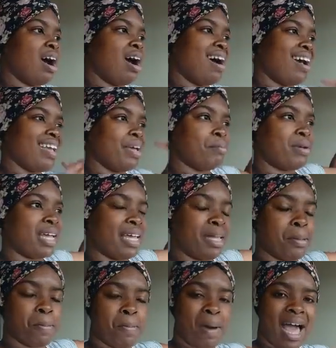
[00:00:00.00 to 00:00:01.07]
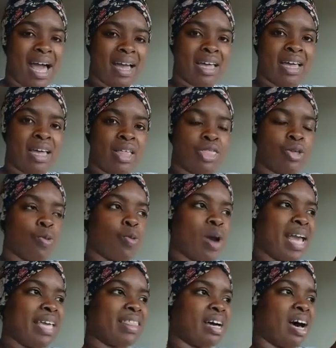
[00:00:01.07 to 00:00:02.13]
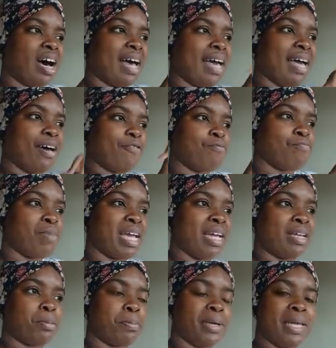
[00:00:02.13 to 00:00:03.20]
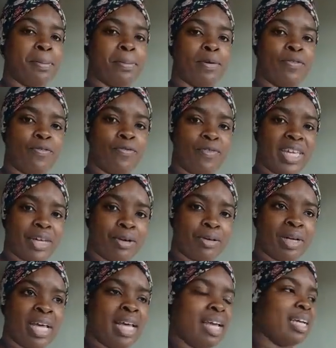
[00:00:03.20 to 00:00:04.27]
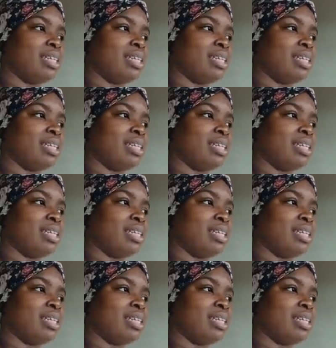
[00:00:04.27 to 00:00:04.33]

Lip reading: I am getting back the way that I have made people feel.